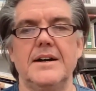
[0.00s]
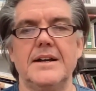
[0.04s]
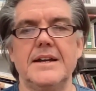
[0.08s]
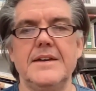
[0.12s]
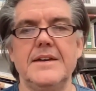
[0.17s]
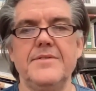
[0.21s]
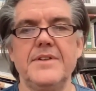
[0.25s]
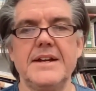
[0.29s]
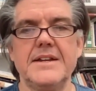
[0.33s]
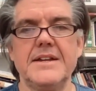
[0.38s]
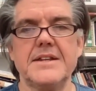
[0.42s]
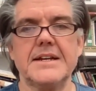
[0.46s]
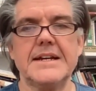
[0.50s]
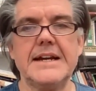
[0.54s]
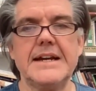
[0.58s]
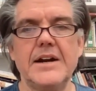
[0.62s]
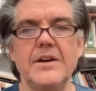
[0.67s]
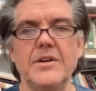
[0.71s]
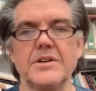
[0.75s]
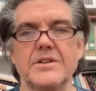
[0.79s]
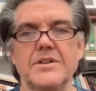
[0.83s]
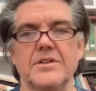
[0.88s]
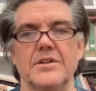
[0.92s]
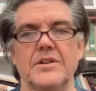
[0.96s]
even at the
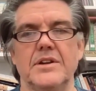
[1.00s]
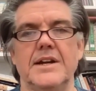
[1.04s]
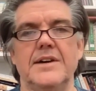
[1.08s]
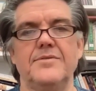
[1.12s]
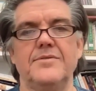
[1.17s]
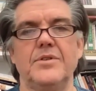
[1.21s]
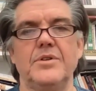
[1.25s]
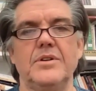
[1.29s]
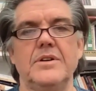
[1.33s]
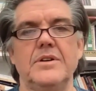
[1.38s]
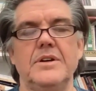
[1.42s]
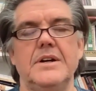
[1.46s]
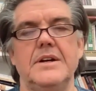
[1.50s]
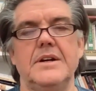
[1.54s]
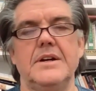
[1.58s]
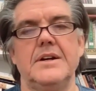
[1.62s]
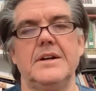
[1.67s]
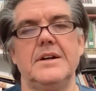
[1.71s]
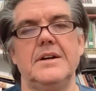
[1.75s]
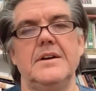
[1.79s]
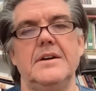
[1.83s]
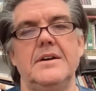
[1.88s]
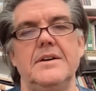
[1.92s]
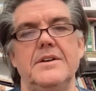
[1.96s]
character level,
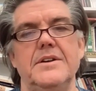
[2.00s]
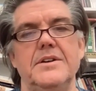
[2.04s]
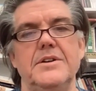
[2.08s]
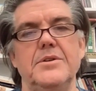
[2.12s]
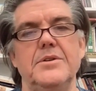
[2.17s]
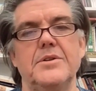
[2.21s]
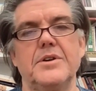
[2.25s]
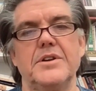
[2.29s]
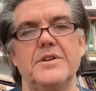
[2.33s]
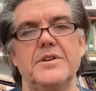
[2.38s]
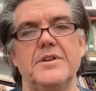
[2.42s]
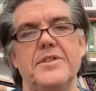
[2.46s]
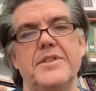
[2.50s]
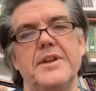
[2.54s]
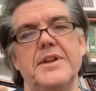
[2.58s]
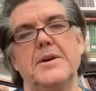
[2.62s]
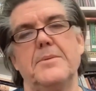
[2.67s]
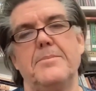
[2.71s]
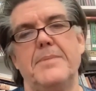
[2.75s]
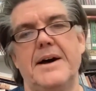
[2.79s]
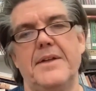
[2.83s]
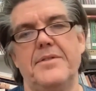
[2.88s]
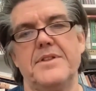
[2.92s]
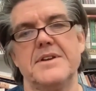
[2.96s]
you could think
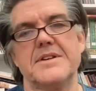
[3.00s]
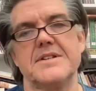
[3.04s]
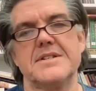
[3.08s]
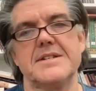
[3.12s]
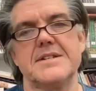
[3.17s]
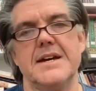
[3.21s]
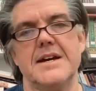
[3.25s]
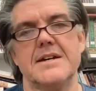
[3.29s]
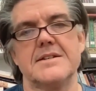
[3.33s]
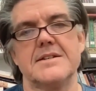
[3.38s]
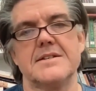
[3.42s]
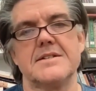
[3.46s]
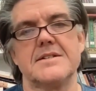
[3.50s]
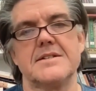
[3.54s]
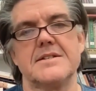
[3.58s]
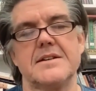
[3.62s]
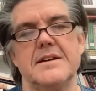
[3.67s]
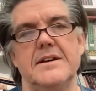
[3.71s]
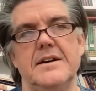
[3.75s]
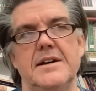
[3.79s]
about this as